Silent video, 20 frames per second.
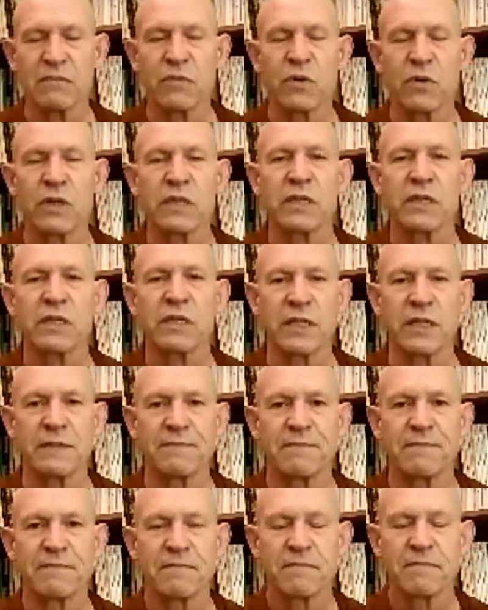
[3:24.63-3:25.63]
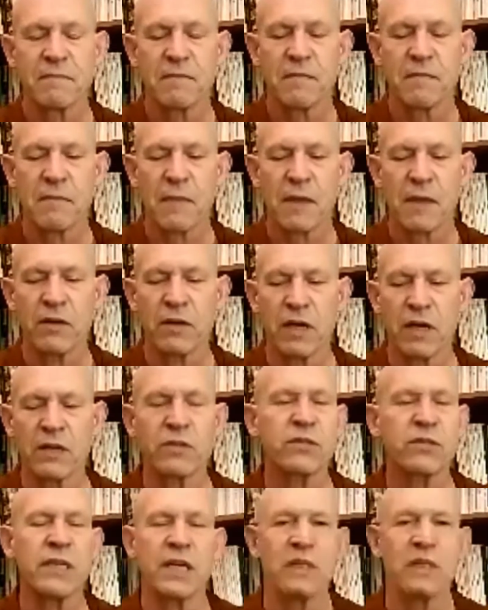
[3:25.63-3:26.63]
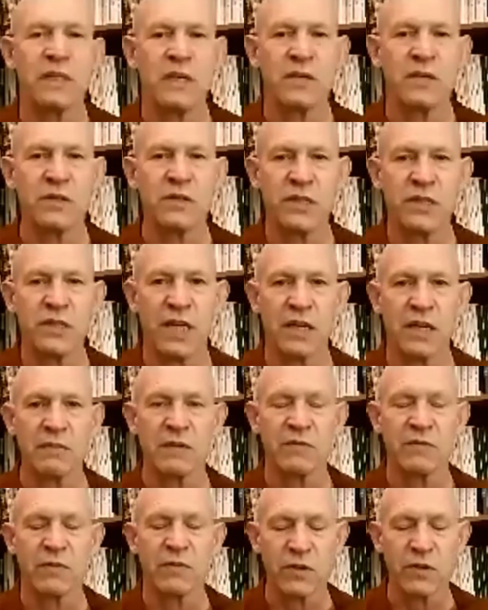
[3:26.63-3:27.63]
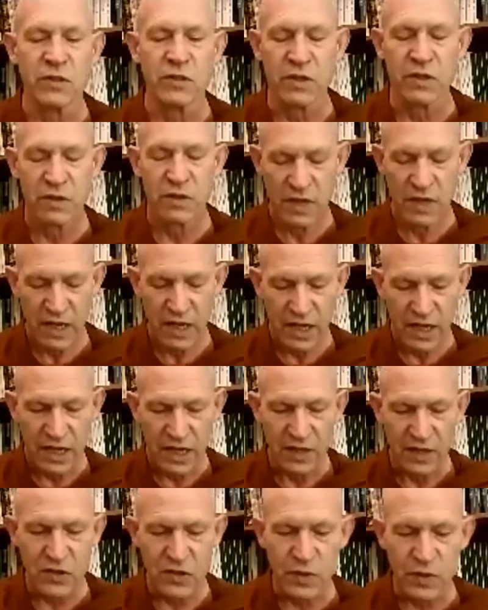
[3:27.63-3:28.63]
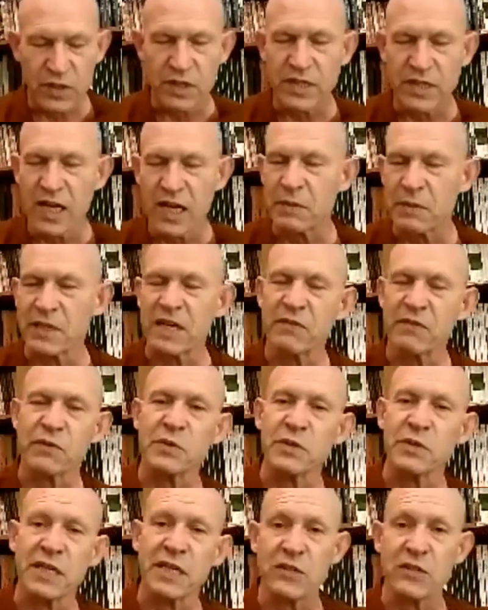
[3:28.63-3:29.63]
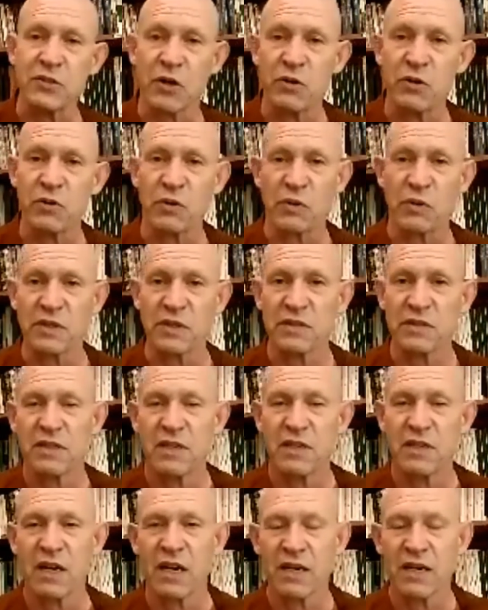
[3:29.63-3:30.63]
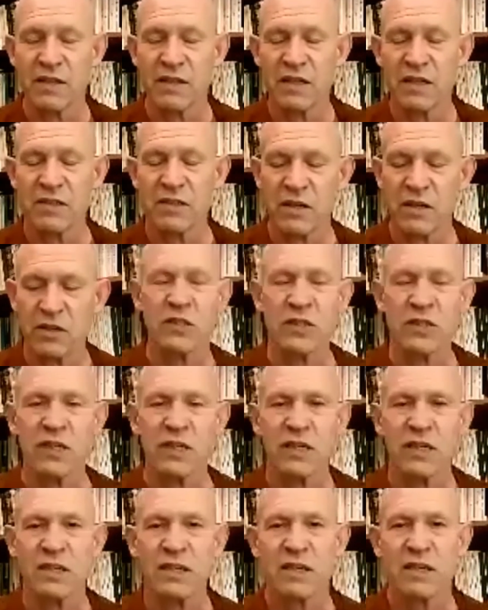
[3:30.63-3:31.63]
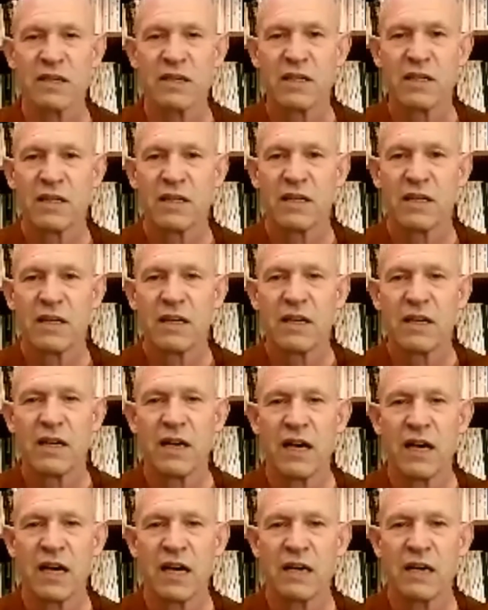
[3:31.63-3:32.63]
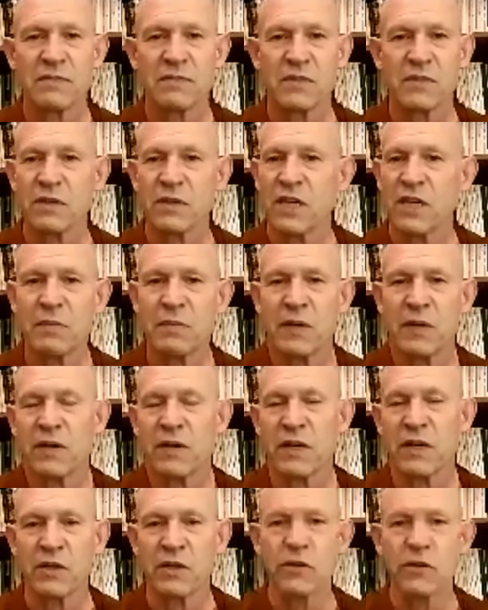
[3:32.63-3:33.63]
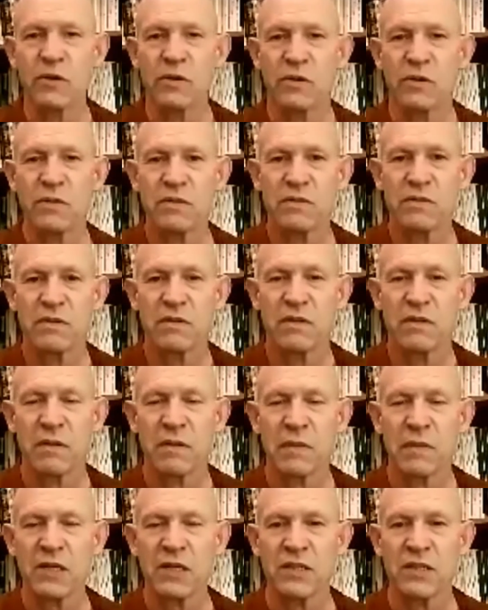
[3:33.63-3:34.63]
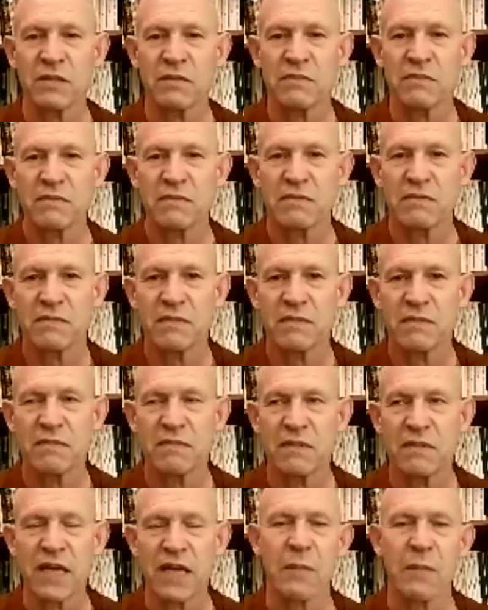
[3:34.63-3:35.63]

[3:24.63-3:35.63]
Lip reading: You'll understand something you didn't understand before. So in this way, the Dhamma never really gets old. As long as you're practicing, you'll keep hearing new, amazing depths